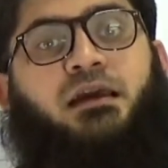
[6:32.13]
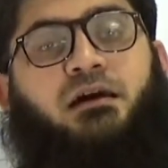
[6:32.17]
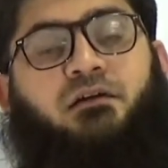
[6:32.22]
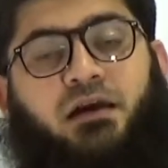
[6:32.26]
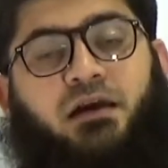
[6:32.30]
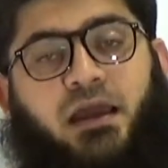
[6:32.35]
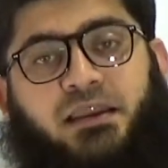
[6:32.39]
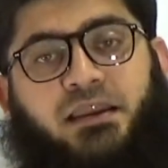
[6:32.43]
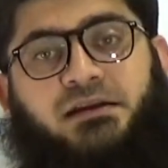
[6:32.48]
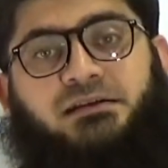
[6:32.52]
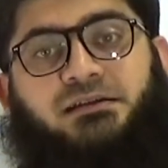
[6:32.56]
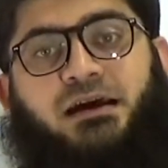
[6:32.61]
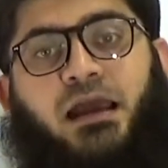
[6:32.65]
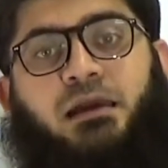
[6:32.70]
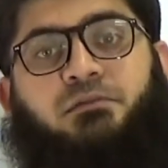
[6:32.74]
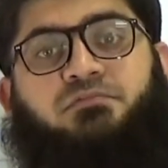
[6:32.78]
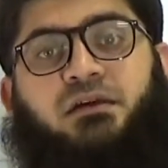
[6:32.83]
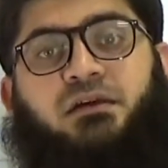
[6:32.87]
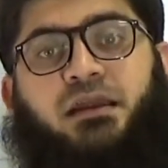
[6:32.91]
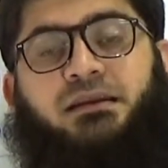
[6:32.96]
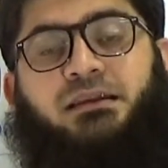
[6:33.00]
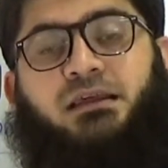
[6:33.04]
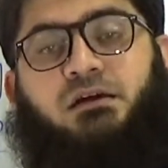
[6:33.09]
Anytime
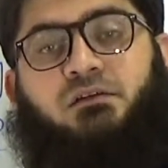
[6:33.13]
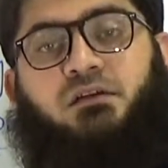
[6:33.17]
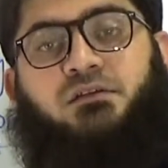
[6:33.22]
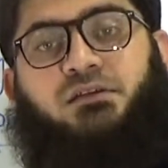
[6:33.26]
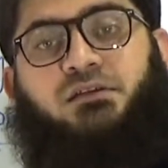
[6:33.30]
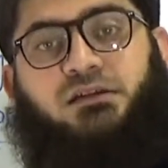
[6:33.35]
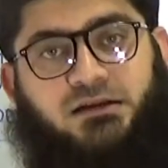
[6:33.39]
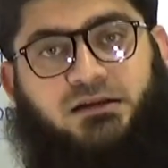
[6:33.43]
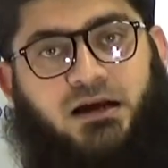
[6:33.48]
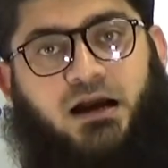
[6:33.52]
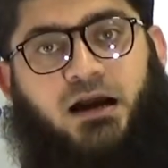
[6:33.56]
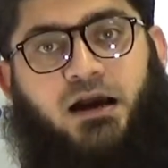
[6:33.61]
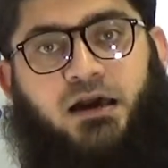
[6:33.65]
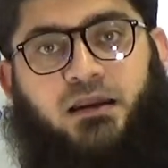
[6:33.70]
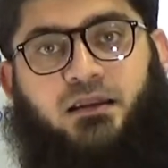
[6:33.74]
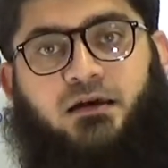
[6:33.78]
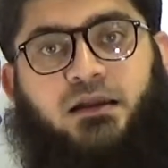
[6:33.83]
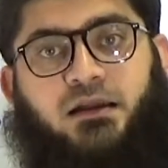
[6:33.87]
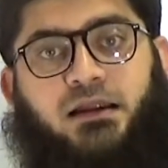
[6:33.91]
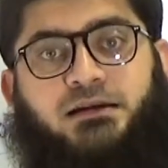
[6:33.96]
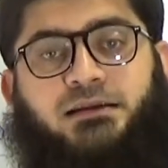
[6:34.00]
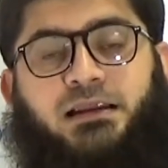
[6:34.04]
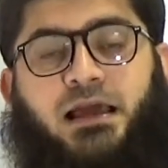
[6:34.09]
it develops a
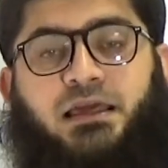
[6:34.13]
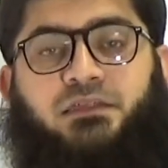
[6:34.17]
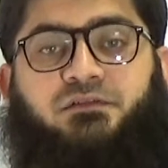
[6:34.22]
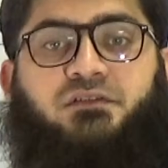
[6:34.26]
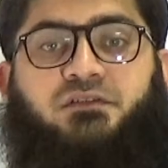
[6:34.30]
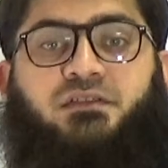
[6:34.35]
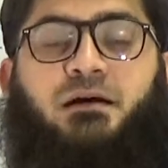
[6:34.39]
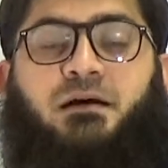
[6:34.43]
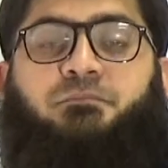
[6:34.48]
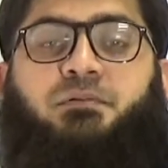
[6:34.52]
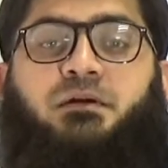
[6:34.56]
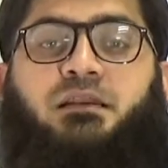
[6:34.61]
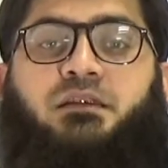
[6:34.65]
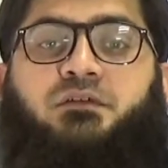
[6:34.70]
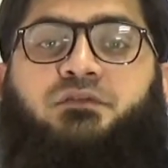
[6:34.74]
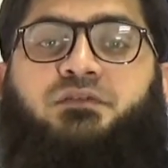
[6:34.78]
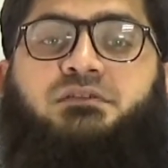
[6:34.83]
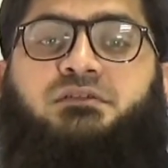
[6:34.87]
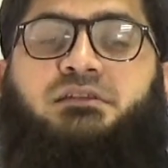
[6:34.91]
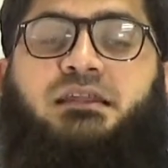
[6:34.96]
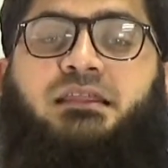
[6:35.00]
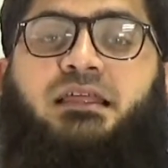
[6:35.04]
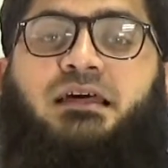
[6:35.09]
car, it likes, for example, if you
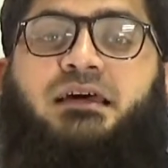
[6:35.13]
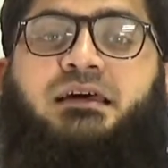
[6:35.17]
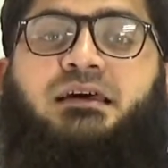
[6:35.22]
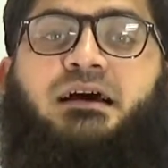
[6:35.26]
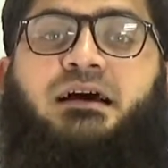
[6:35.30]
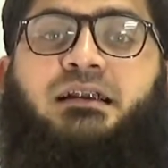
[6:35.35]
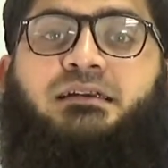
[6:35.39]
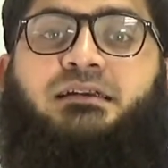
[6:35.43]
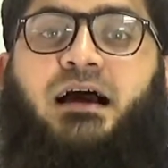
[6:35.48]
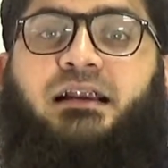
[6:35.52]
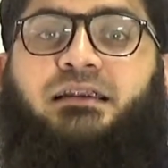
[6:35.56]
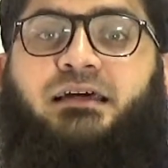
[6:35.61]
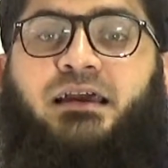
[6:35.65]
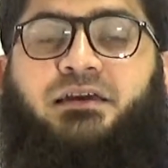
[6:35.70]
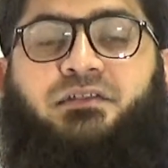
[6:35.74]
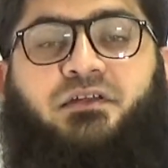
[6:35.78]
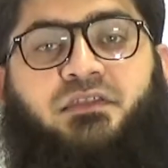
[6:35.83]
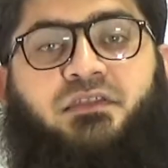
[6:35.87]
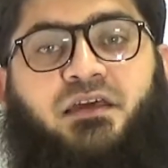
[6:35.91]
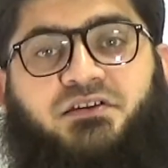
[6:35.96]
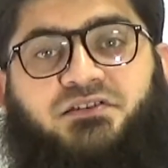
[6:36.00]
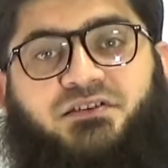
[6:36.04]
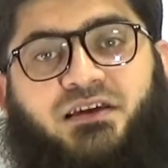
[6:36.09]
see the Tata is
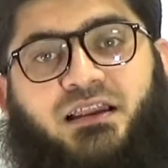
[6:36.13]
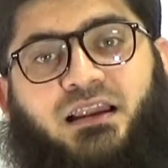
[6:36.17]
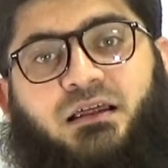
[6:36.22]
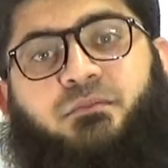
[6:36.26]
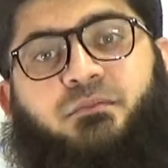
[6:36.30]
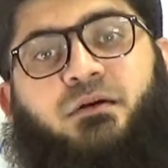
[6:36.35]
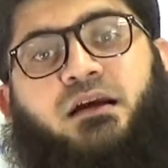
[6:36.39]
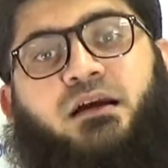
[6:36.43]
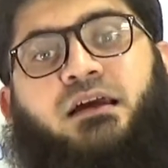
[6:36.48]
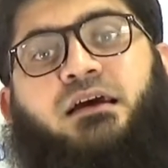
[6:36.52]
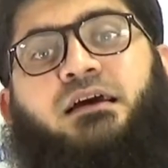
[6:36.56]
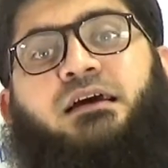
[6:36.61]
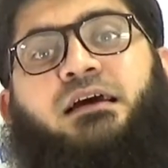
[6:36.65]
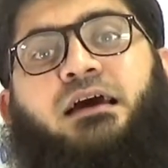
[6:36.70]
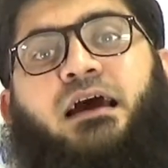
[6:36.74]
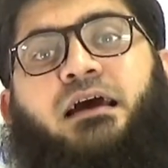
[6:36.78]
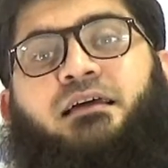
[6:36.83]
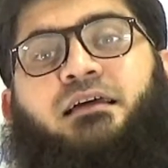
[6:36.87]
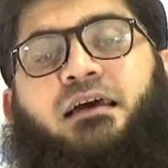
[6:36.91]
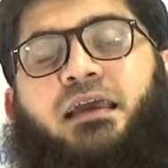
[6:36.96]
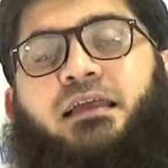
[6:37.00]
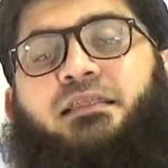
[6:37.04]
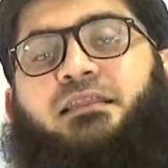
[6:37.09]
the Desh ka namak,
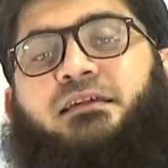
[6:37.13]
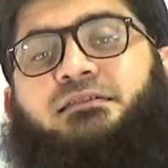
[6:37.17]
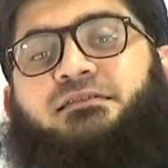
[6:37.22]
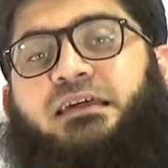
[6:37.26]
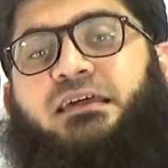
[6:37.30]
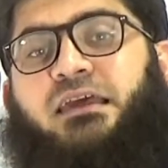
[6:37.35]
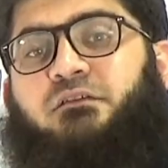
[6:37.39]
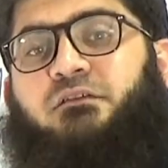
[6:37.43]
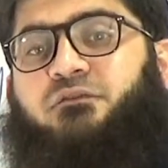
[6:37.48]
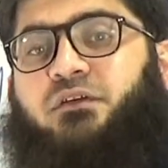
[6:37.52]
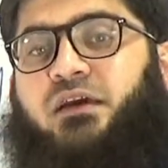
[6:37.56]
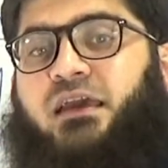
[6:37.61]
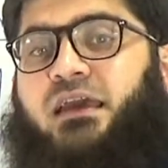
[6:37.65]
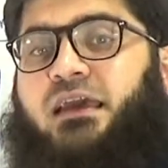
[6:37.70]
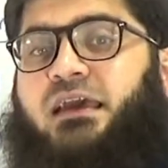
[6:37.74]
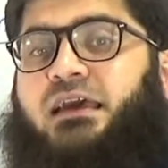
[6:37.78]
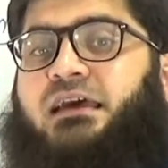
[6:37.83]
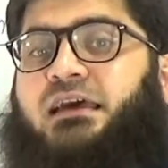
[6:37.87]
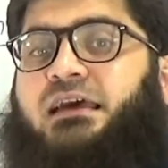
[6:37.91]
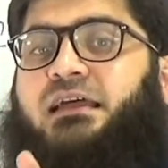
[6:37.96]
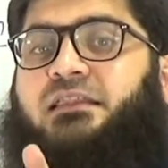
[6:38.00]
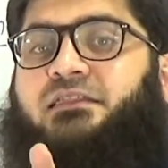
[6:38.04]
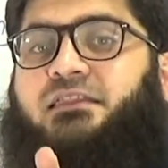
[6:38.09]
in the same way
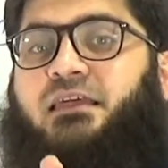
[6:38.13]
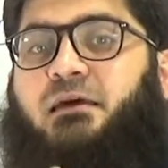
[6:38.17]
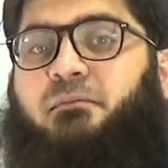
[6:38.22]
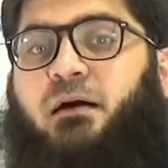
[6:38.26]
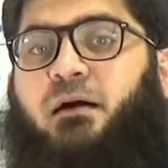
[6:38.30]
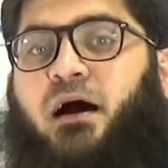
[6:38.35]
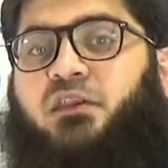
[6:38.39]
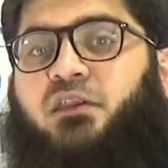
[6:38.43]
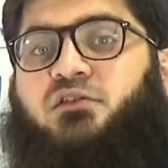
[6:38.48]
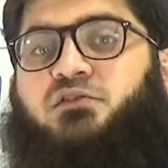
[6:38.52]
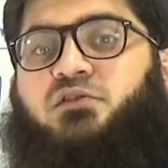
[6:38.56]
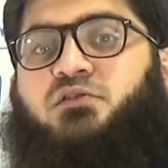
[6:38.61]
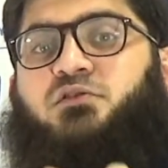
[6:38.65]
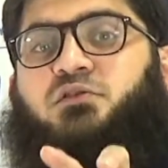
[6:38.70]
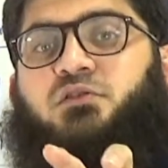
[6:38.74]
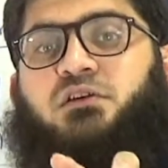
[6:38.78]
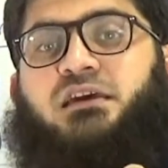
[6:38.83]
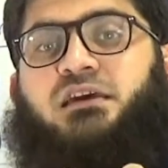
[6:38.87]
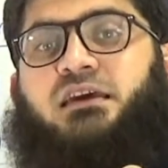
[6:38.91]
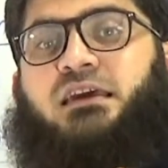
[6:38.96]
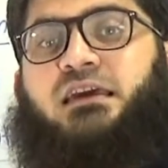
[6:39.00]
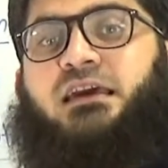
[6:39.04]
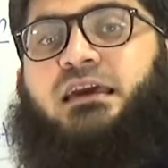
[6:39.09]
the Maruti
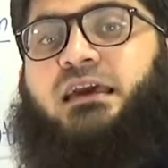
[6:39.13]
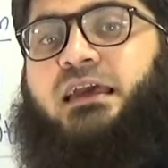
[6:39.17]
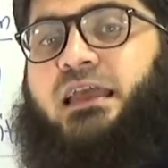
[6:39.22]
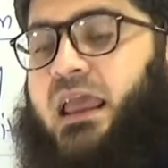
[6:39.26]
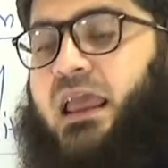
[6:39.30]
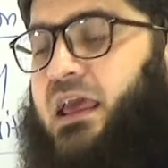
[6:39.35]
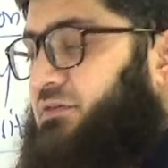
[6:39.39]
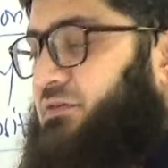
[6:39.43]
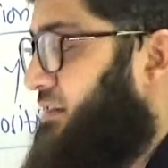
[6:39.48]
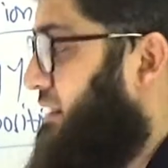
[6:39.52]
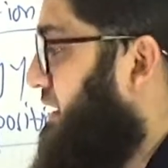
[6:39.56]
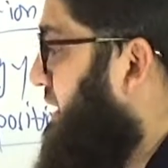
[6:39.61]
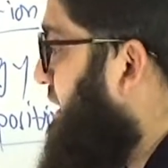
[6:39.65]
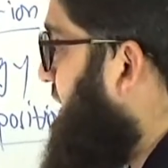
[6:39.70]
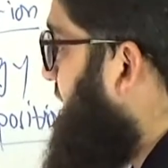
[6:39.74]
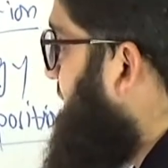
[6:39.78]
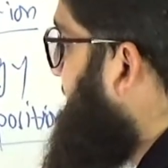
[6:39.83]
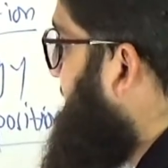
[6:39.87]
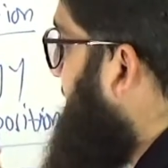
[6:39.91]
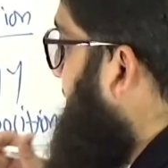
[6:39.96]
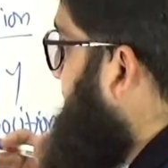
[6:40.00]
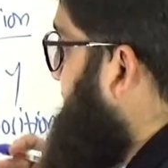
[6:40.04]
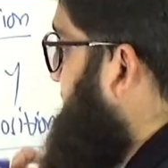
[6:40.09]
Suzuki is the
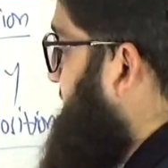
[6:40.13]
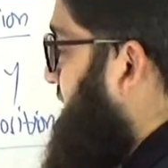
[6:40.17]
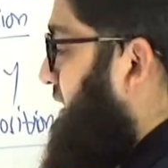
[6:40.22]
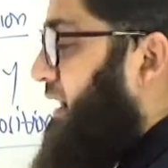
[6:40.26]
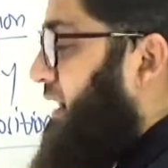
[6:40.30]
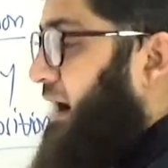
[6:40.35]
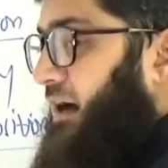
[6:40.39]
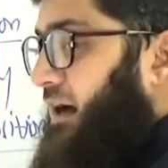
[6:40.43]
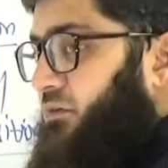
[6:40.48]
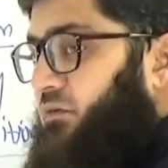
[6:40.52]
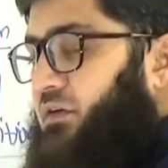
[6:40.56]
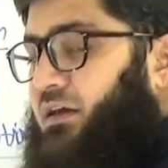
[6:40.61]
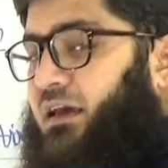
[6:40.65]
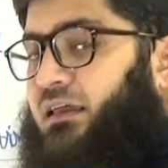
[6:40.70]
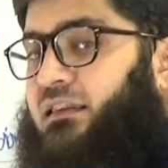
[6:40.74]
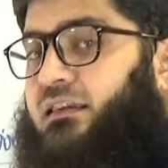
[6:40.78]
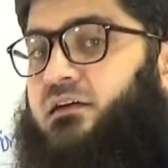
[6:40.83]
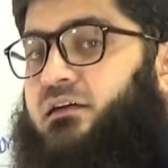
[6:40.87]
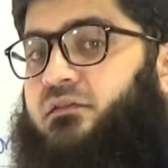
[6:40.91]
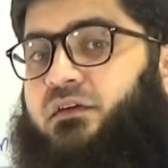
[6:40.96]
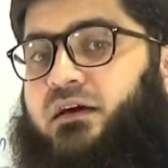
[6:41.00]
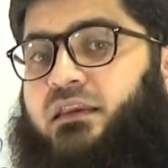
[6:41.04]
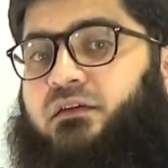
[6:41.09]
Desh ki car. We
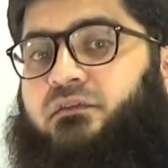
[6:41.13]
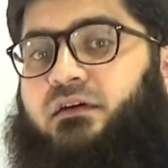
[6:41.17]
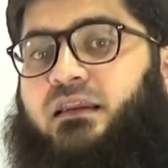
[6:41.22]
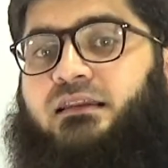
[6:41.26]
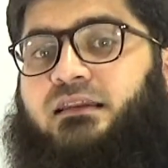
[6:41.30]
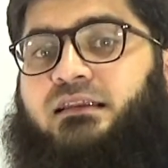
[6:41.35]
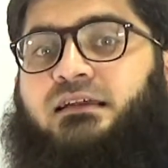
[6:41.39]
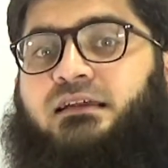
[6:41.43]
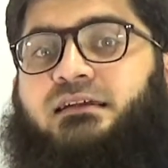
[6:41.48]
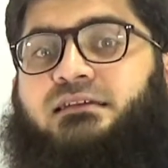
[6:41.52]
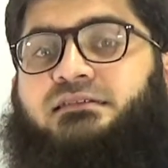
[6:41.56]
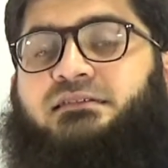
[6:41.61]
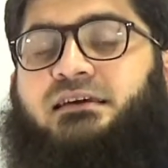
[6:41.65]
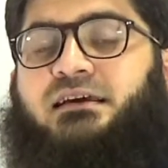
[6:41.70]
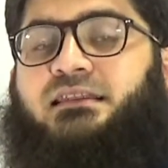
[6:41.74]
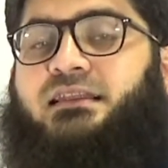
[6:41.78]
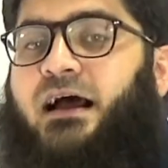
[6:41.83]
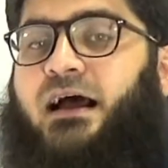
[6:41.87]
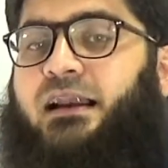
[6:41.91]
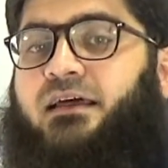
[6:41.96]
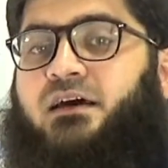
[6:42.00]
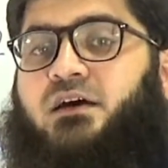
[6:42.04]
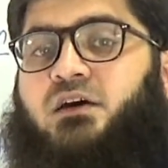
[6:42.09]
can very well say
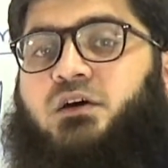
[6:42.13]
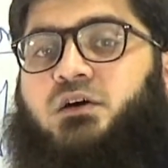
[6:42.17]
that.